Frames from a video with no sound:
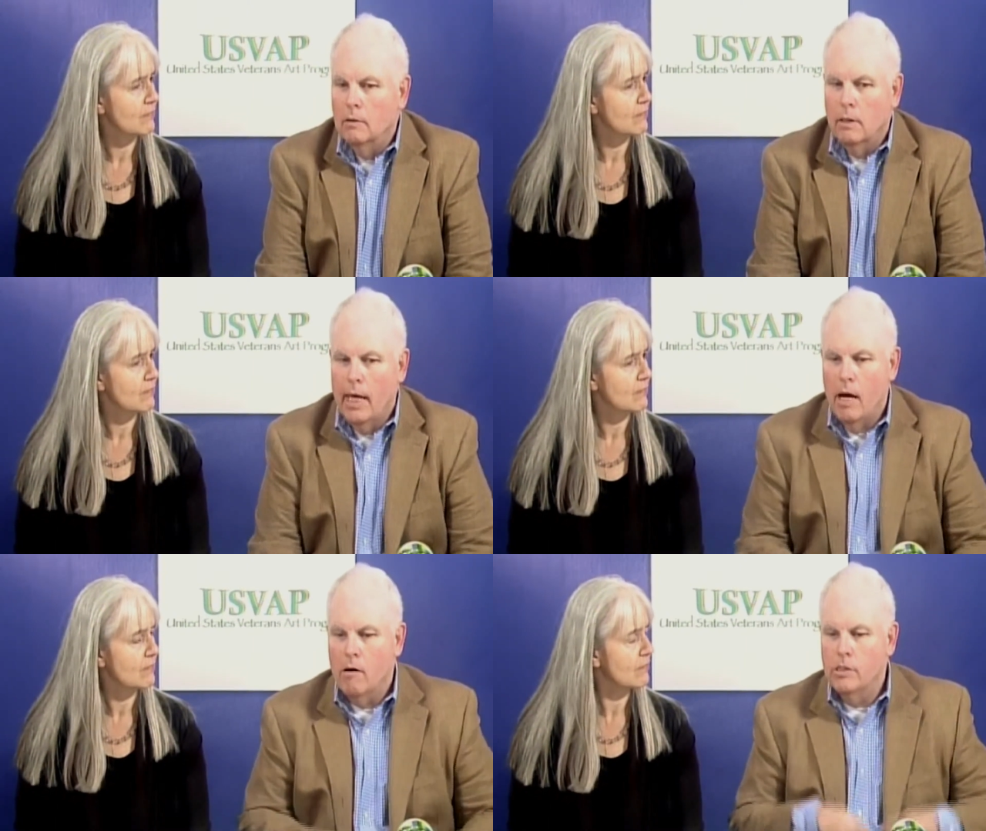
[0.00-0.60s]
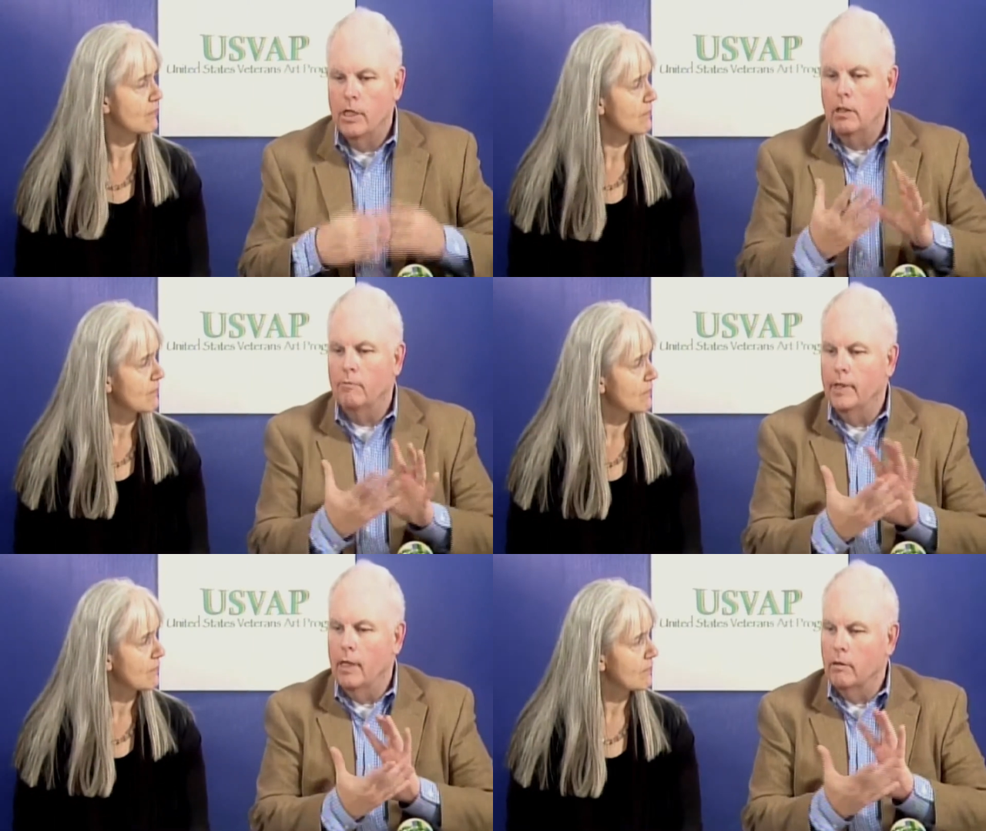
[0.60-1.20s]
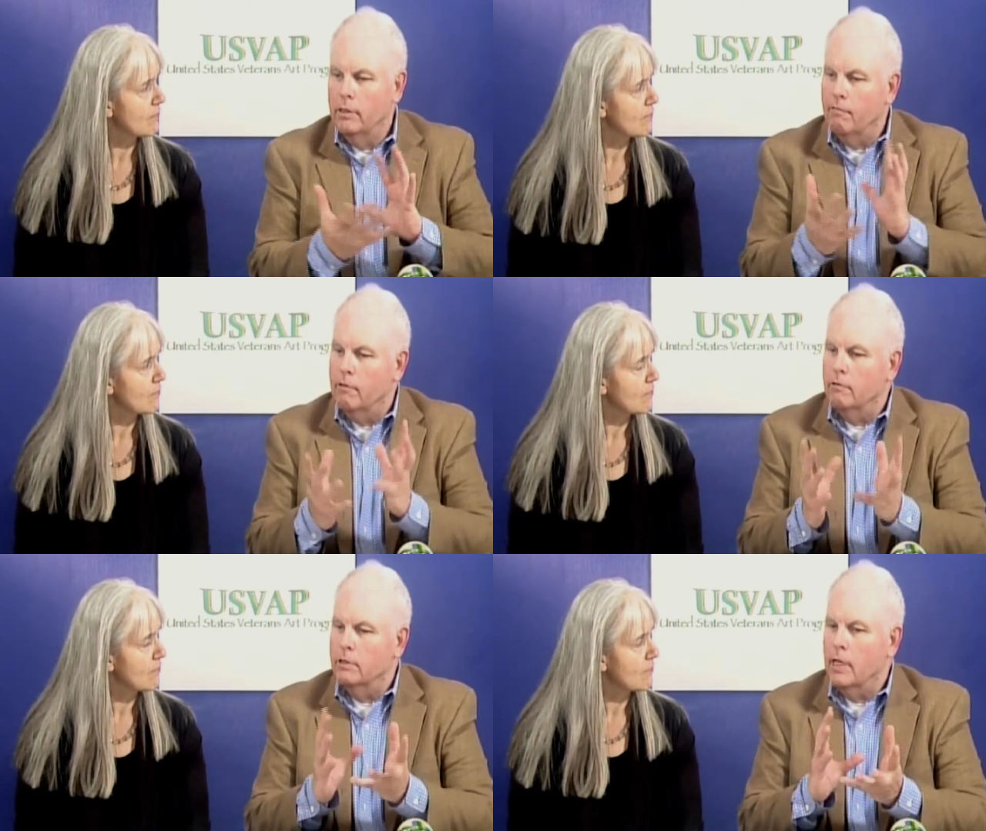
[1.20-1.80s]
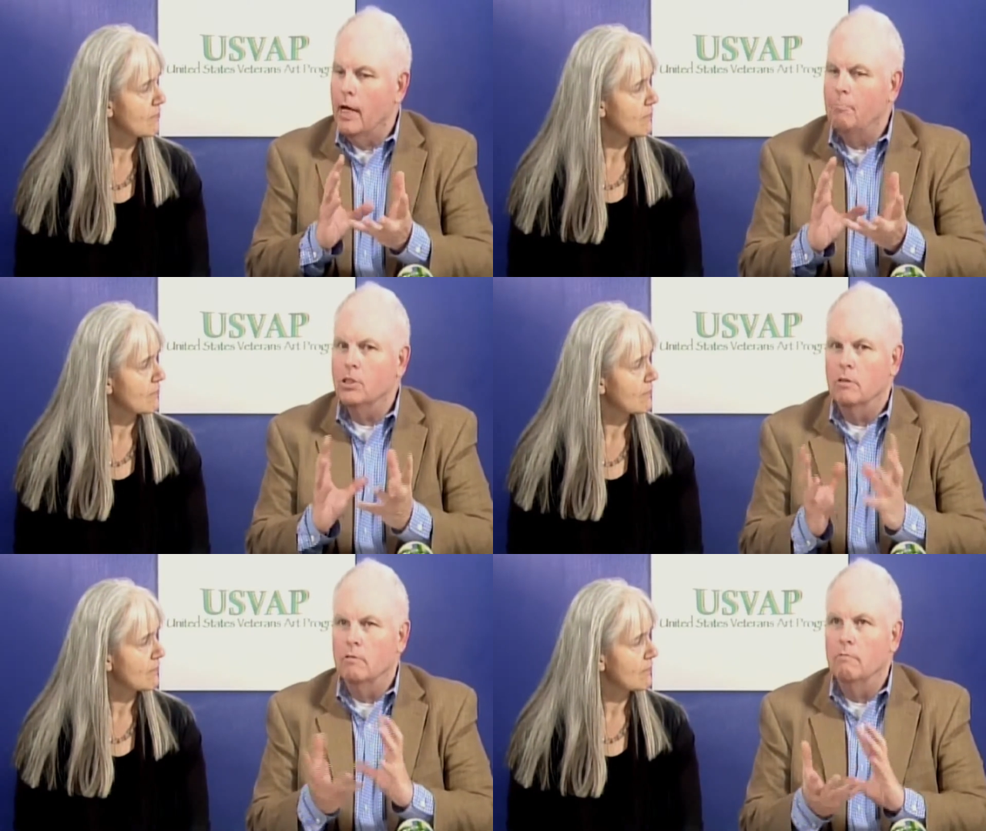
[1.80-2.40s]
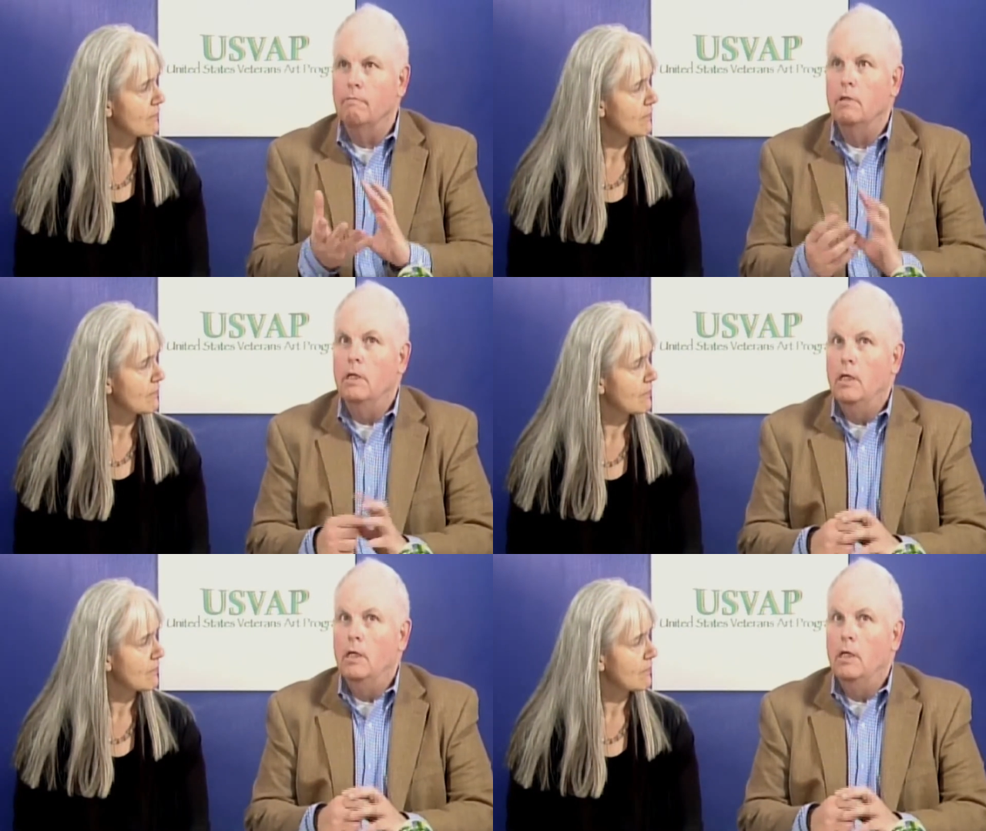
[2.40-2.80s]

Speaker 1: lay artillery are different types of